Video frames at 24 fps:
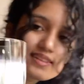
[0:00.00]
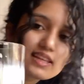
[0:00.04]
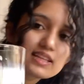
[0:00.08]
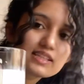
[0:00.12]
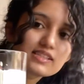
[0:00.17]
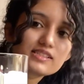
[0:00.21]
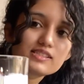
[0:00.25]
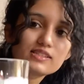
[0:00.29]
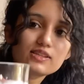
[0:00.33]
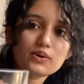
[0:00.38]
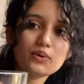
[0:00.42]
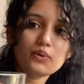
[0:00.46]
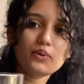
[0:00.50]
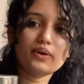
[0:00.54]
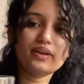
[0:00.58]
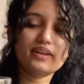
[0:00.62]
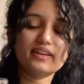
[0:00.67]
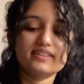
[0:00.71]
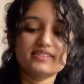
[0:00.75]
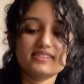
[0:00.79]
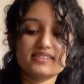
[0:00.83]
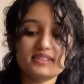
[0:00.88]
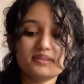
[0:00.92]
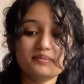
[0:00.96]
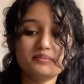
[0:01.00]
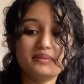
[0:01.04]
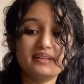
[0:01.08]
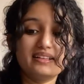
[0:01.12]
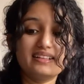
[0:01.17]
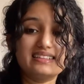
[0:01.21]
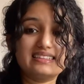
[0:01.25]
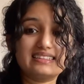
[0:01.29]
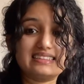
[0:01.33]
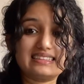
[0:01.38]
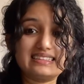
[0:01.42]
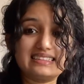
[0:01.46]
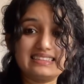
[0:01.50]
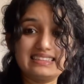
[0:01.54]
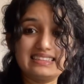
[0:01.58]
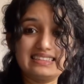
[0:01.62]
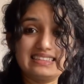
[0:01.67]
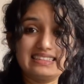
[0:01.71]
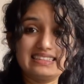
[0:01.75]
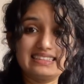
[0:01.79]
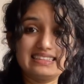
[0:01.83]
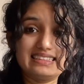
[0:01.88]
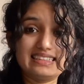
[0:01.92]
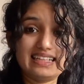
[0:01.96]
So here's the milk,
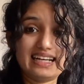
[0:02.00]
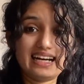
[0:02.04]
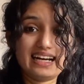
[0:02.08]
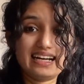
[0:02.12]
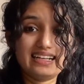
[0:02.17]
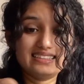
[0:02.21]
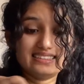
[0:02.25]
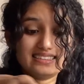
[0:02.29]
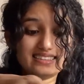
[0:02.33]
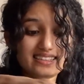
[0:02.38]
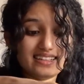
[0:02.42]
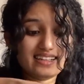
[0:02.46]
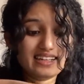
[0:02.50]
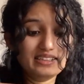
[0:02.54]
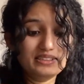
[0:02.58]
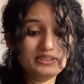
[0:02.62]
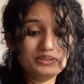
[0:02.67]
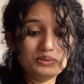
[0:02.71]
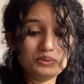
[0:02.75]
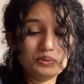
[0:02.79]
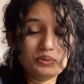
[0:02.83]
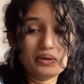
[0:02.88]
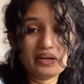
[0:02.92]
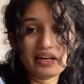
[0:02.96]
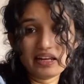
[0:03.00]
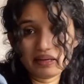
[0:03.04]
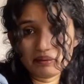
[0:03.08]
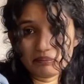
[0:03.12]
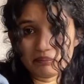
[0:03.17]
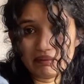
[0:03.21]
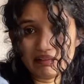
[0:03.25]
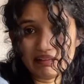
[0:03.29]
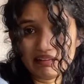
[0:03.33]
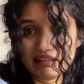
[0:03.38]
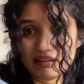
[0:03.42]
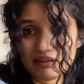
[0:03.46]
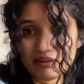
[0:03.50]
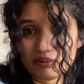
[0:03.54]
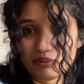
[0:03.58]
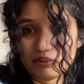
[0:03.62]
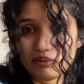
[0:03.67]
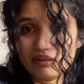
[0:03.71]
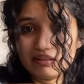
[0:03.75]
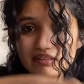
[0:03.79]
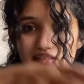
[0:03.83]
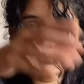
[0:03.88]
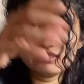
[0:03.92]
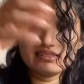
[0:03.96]
and I don't like milk at all.
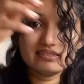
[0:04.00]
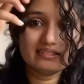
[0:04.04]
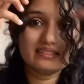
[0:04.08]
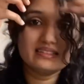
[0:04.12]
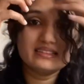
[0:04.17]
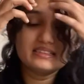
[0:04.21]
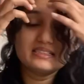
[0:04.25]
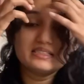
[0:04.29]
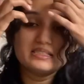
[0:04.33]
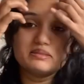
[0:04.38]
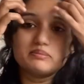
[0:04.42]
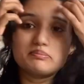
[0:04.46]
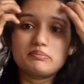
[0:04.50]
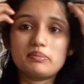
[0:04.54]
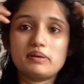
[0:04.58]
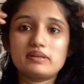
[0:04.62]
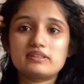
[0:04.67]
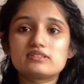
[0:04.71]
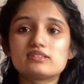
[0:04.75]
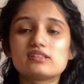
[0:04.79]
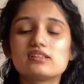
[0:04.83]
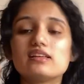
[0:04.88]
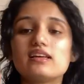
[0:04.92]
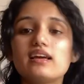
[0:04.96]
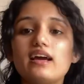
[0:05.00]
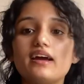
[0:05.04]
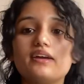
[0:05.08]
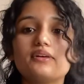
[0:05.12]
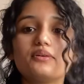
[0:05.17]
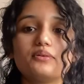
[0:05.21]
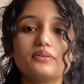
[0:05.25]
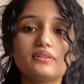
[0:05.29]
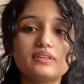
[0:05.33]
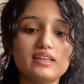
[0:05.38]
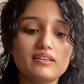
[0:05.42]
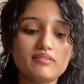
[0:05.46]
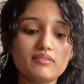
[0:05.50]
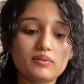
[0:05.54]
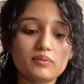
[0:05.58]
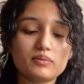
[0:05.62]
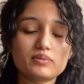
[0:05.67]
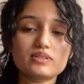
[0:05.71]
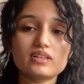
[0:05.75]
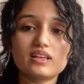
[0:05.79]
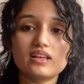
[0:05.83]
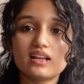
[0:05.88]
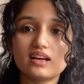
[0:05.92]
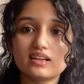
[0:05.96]
Especially, I don't think when was
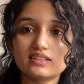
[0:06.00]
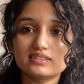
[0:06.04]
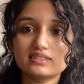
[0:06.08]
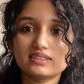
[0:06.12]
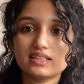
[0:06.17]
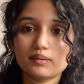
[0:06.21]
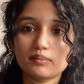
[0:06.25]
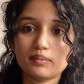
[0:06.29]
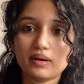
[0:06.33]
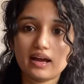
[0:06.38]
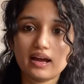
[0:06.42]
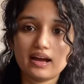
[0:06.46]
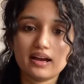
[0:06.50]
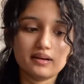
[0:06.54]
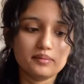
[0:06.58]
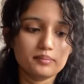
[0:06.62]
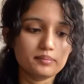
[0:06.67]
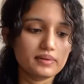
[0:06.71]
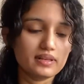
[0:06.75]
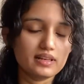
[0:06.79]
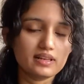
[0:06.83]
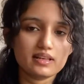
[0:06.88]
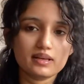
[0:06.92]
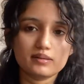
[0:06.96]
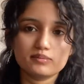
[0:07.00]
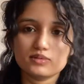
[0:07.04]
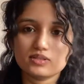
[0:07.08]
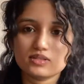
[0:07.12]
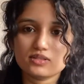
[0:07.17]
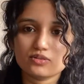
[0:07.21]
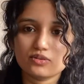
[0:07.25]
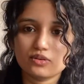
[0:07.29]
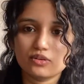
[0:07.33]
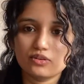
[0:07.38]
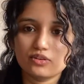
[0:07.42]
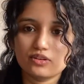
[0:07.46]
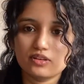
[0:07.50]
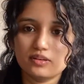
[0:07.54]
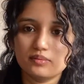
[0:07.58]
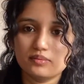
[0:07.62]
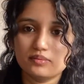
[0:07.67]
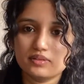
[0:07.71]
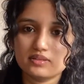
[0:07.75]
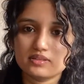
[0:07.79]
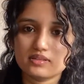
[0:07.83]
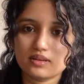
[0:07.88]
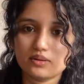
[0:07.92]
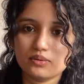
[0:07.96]
the last time I had milk. I'm just going to keep
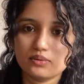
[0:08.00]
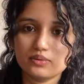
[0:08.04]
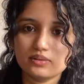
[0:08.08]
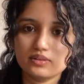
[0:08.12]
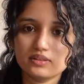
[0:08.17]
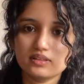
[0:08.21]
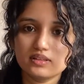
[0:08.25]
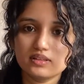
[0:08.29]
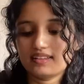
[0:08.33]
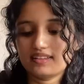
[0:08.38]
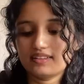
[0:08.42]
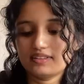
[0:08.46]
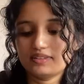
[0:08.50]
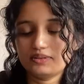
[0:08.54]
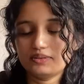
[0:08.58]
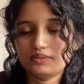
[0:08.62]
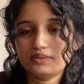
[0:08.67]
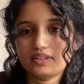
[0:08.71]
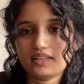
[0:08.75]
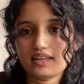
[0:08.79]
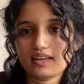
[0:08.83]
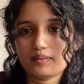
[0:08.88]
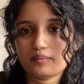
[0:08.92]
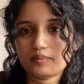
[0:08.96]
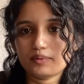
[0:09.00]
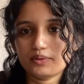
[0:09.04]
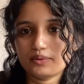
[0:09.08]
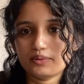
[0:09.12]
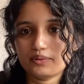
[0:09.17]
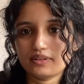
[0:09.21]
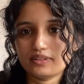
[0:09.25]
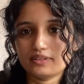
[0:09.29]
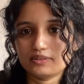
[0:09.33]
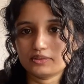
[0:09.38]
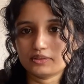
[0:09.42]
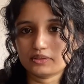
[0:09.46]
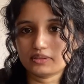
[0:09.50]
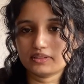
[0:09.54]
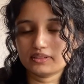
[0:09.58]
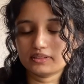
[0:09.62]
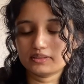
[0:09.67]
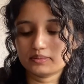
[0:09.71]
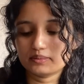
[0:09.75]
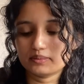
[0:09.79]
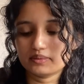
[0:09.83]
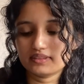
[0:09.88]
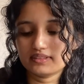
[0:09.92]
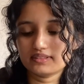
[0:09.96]
this out. Do you think I'm going to enjoy
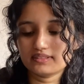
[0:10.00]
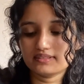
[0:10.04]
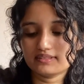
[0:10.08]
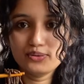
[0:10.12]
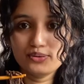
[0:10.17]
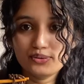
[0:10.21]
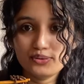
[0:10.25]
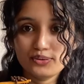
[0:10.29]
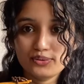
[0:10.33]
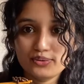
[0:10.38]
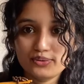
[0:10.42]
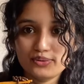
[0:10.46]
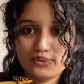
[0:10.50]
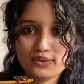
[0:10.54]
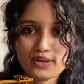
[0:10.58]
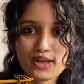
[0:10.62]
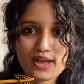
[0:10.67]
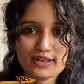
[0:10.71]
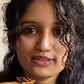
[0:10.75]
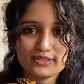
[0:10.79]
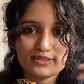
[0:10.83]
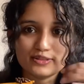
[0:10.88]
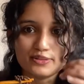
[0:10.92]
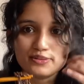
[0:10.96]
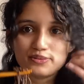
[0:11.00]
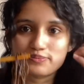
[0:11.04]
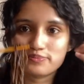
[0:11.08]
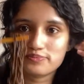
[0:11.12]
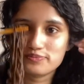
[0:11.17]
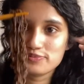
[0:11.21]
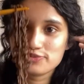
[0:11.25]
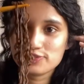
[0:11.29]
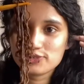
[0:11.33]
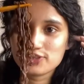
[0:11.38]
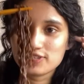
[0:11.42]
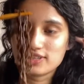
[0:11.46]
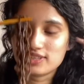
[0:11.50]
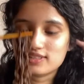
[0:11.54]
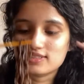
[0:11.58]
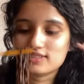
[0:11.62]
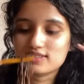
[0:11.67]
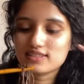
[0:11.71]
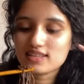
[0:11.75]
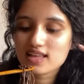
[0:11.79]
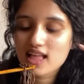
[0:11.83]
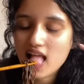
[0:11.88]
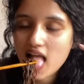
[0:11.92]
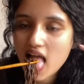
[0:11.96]
this one? So cheers.